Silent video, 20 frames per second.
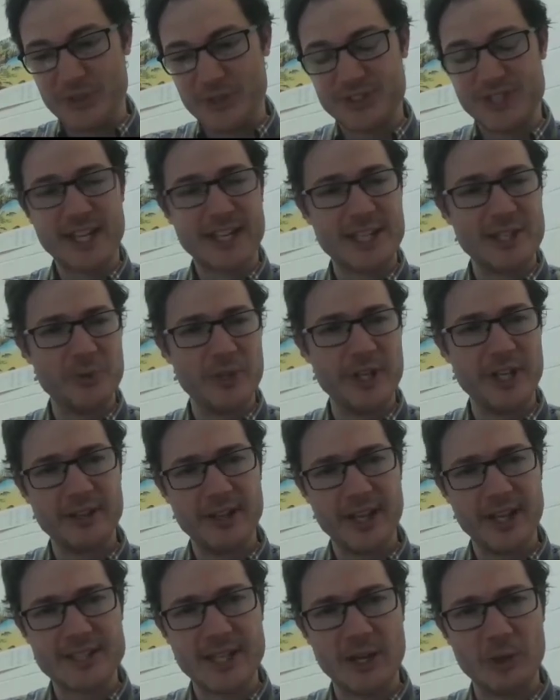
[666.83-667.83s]
Secchi
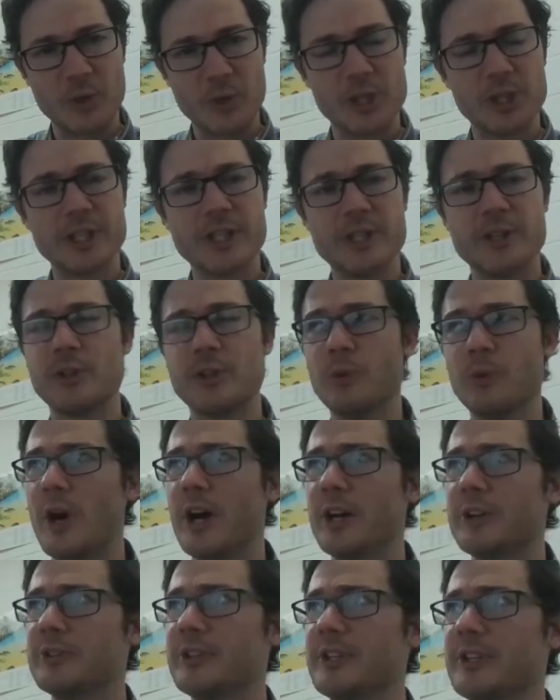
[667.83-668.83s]
reading. That's how clear the
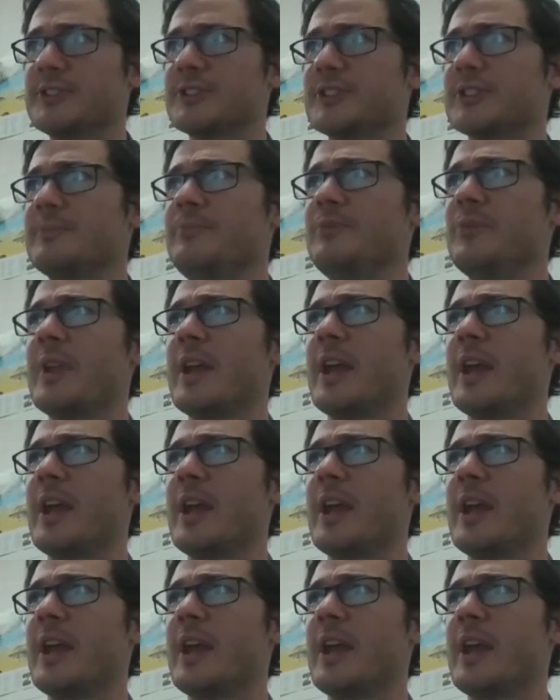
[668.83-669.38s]
water is.